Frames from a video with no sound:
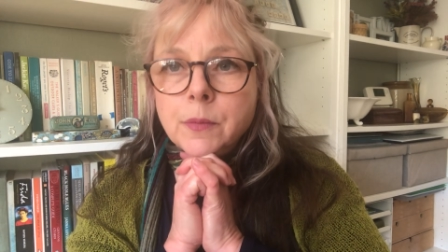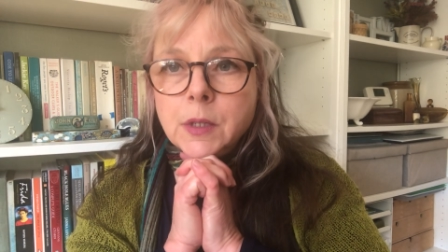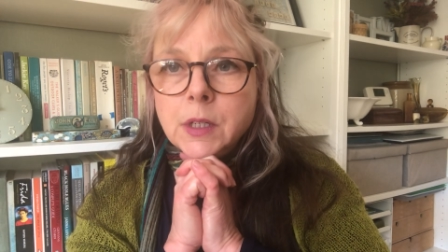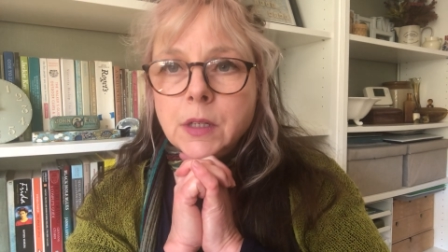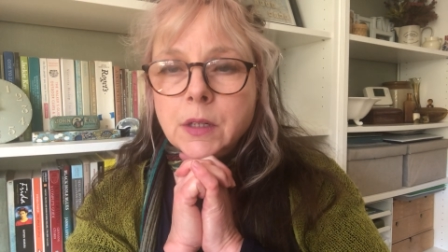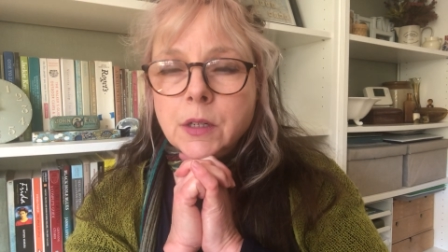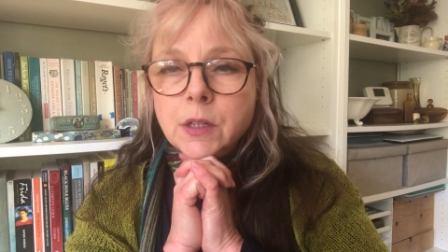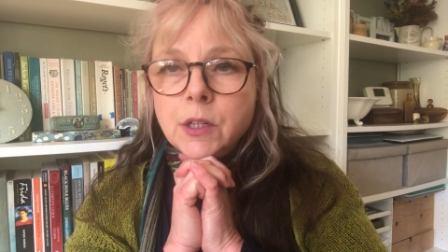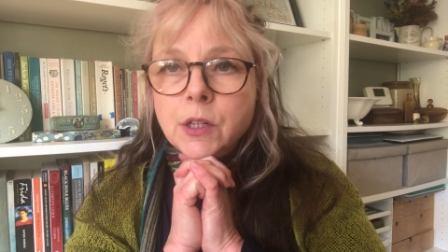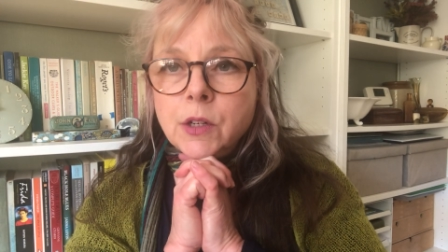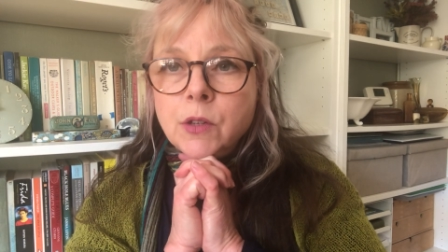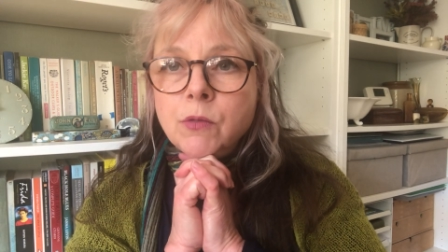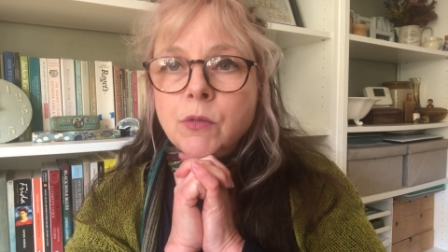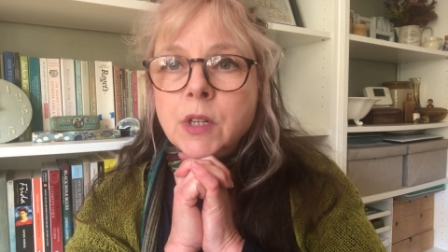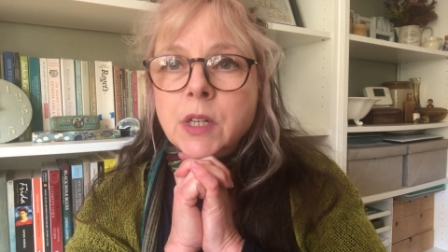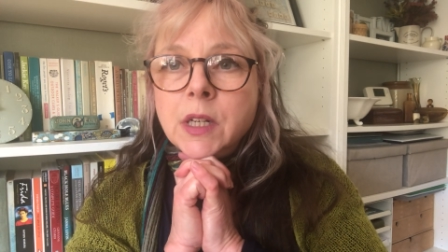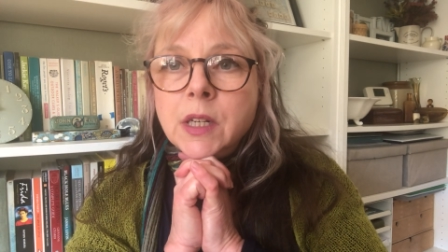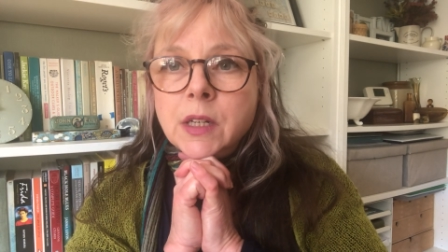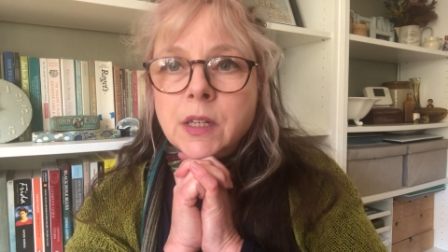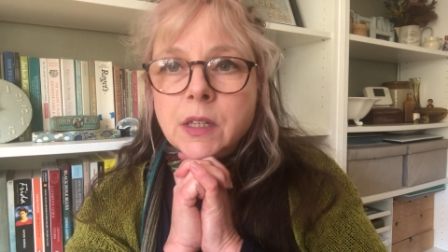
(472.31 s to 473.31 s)
And as you
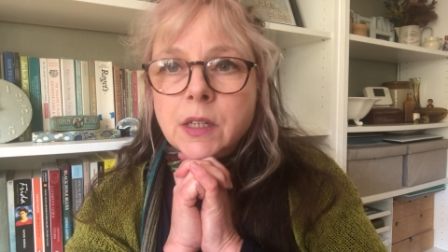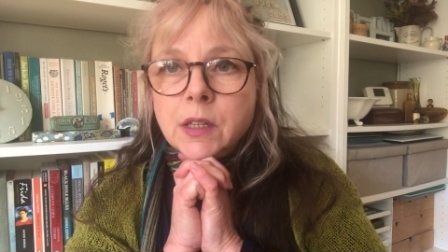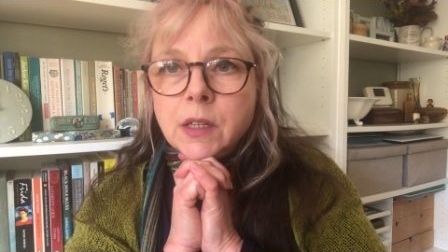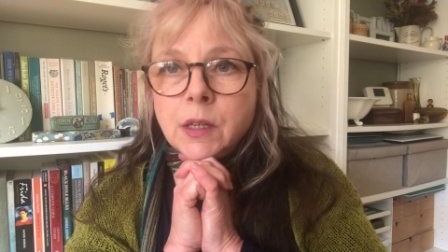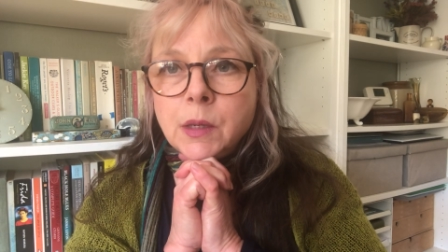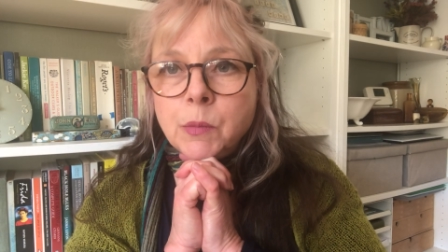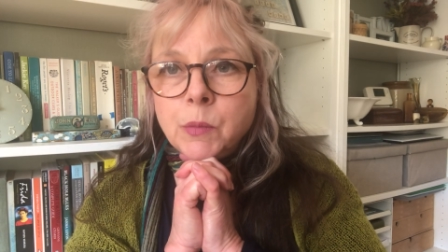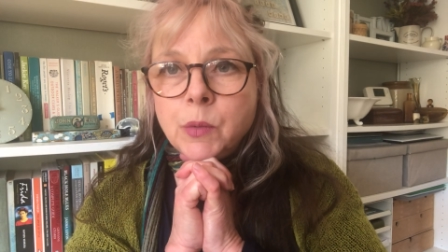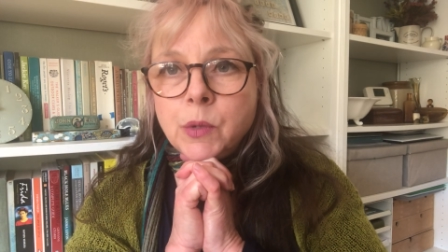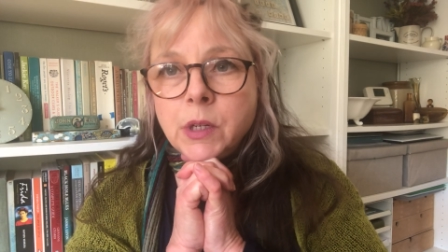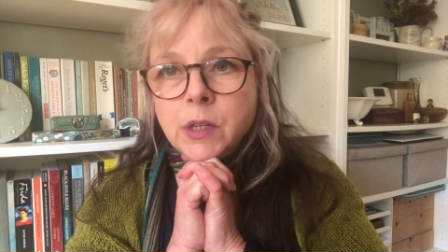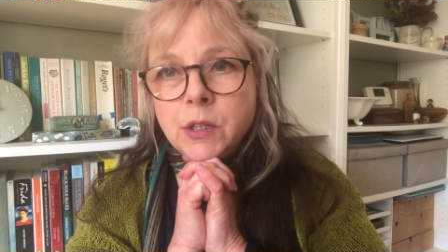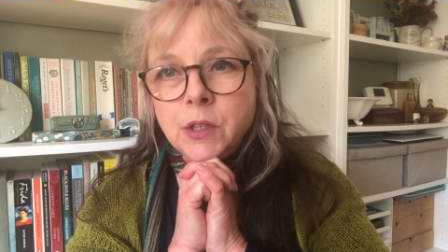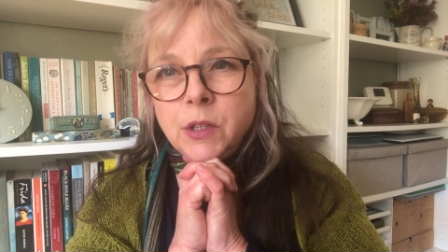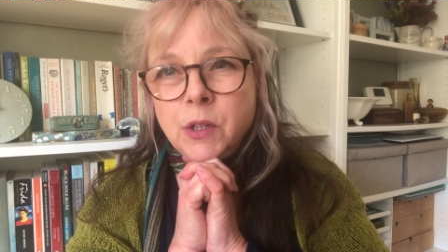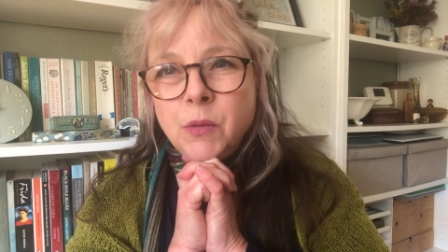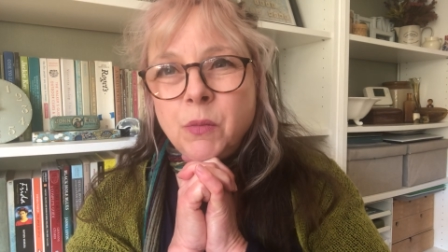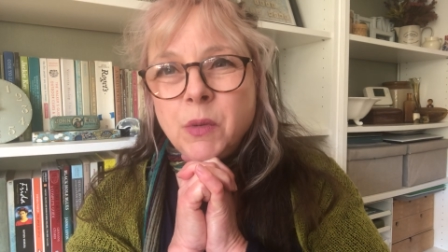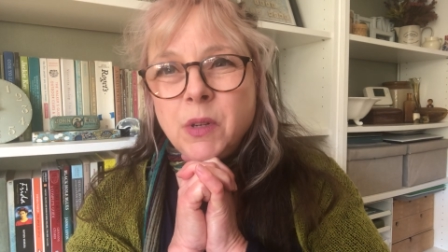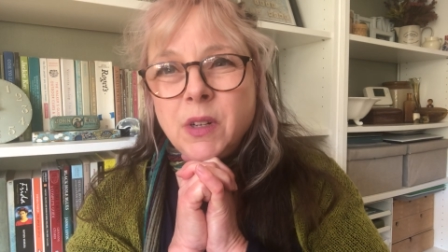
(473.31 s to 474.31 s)
release that
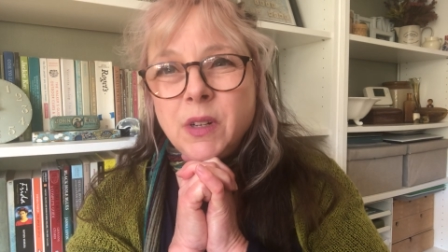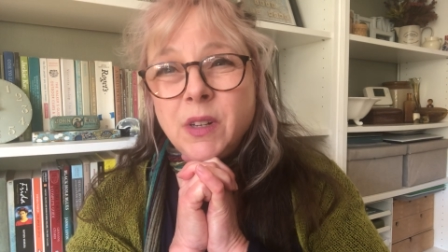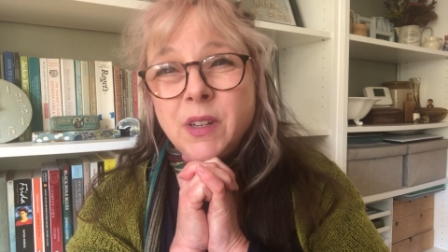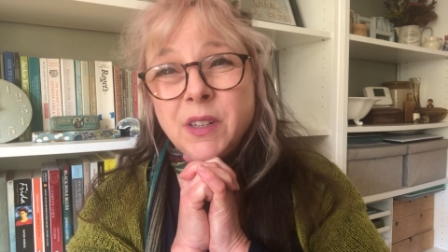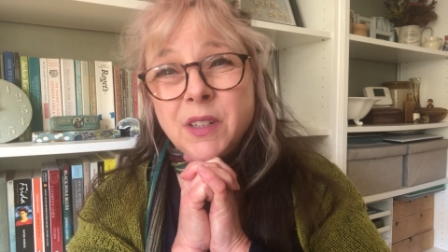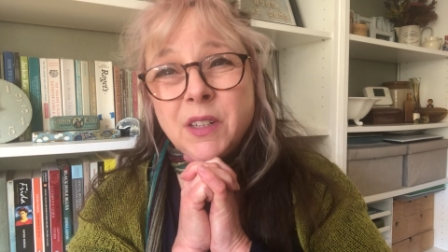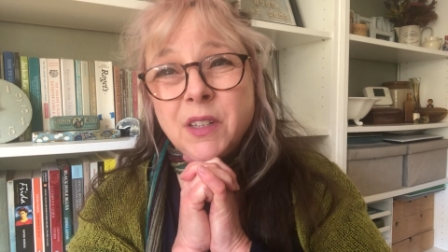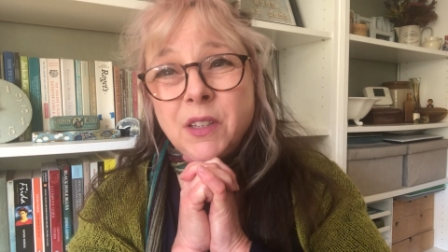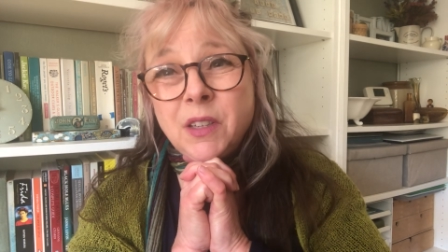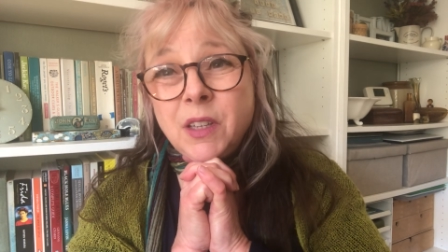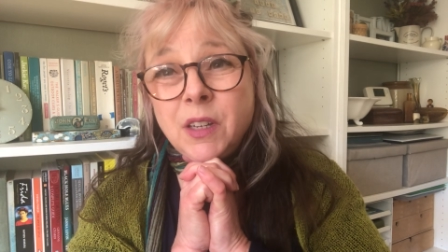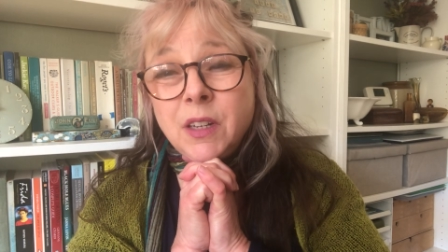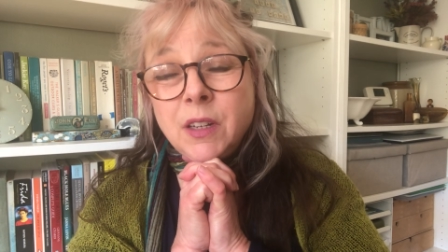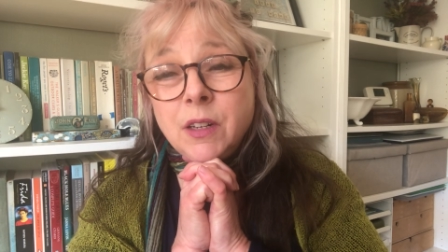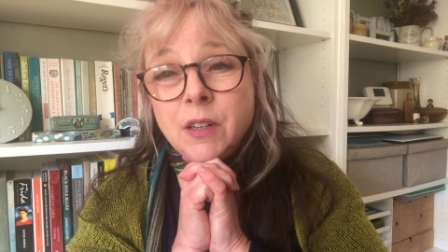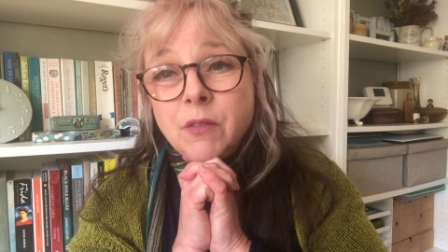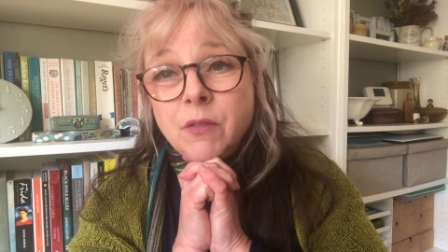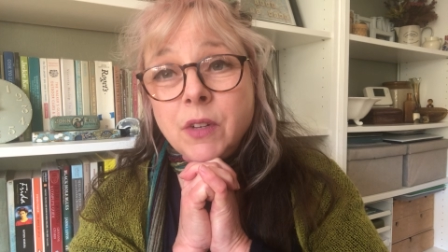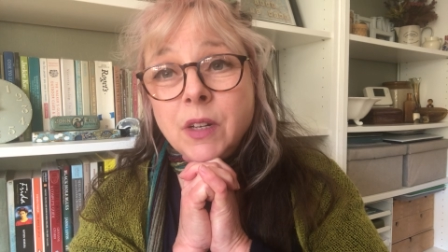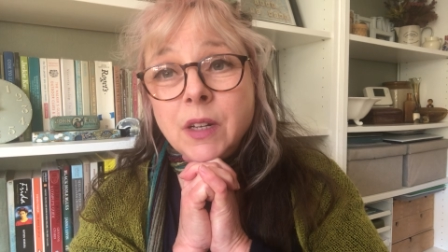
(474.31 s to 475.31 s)
breath, you might like to
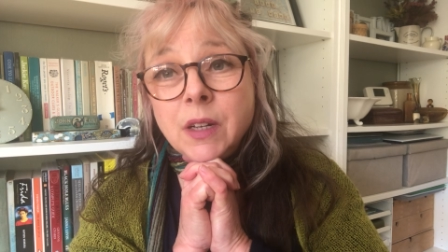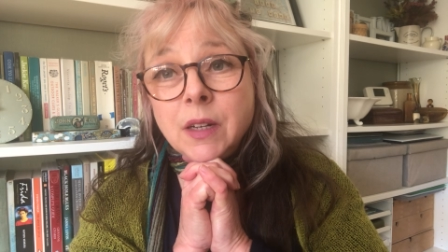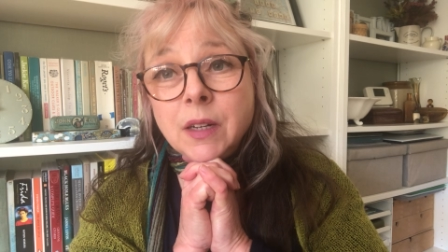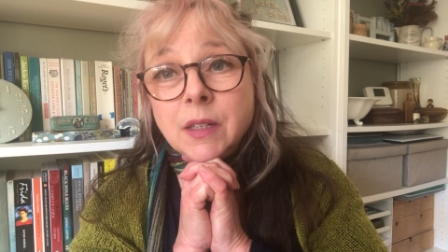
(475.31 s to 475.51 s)
think of it